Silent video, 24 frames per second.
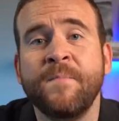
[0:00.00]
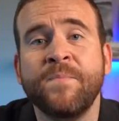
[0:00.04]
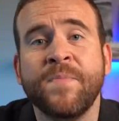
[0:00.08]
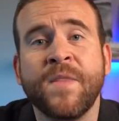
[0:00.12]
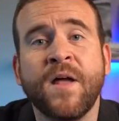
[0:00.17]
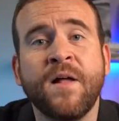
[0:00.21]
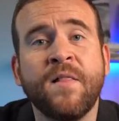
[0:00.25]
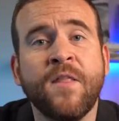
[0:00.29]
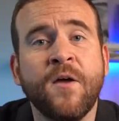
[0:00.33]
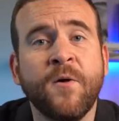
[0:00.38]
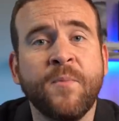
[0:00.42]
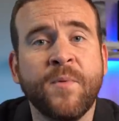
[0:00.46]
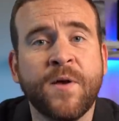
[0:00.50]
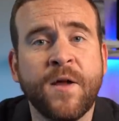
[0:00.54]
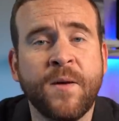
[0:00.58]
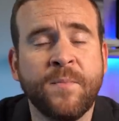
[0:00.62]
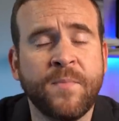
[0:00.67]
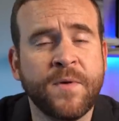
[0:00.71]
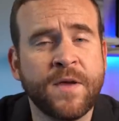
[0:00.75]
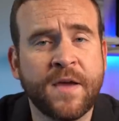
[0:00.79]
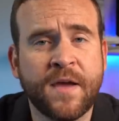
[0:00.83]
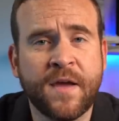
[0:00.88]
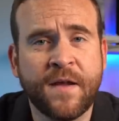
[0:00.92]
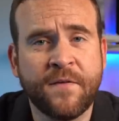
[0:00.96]
They'll open up
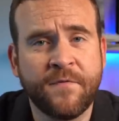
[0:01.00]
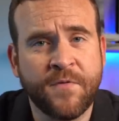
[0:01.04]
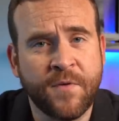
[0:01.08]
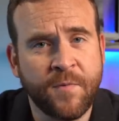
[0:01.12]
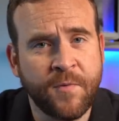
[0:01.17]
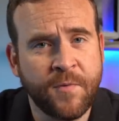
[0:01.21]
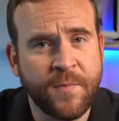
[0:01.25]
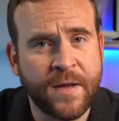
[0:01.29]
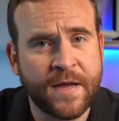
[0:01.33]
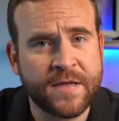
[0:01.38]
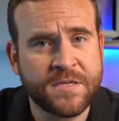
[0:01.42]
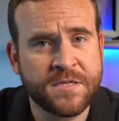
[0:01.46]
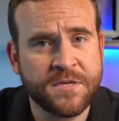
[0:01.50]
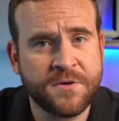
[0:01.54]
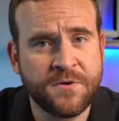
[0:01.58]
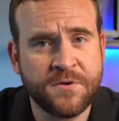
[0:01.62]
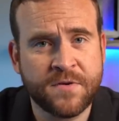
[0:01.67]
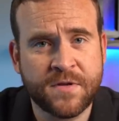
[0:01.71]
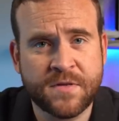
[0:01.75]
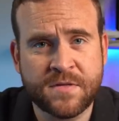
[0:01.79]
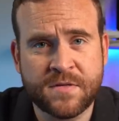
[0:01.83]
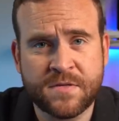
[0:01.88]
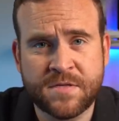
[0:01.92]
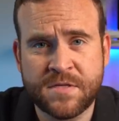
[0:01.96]
again from about two
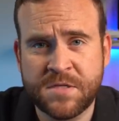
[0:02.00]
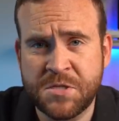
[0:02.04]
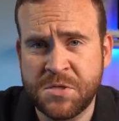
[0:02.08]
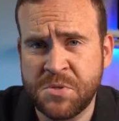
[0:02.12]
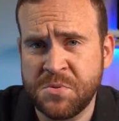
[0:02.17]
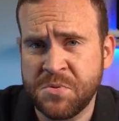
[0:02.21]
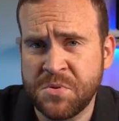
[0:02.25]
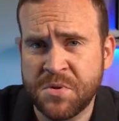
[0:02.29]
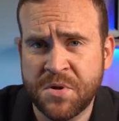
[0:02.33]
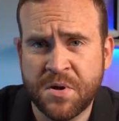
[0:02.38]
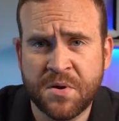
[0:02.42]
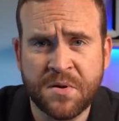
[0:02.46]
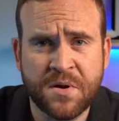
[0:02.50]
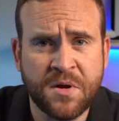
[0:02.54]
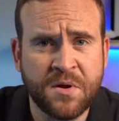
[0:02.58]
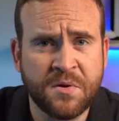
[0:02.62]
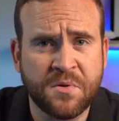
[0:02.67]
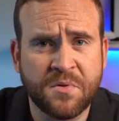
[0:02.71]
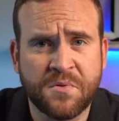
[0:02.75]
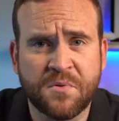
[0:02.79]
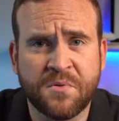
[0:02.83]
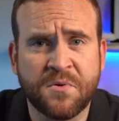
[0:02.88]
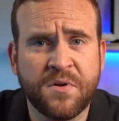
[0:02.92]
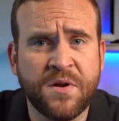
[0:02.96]
to two thirty
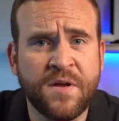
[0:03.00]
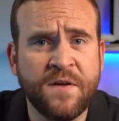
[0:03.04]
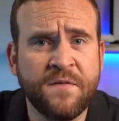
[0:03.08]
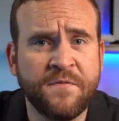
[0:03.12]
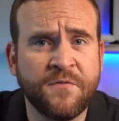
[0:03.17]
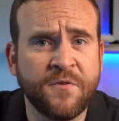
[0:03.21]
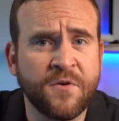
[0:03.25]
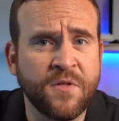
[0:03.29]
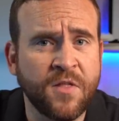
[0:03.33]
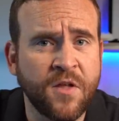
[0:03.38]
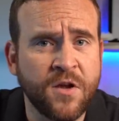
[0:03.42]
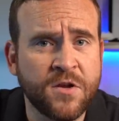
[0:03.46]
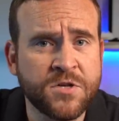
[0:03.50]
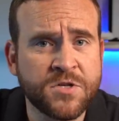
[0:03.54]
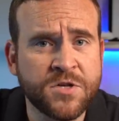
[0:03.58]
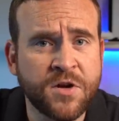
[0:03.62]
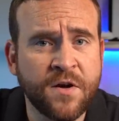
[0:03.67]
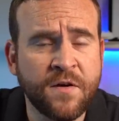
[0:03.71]
or three for lunch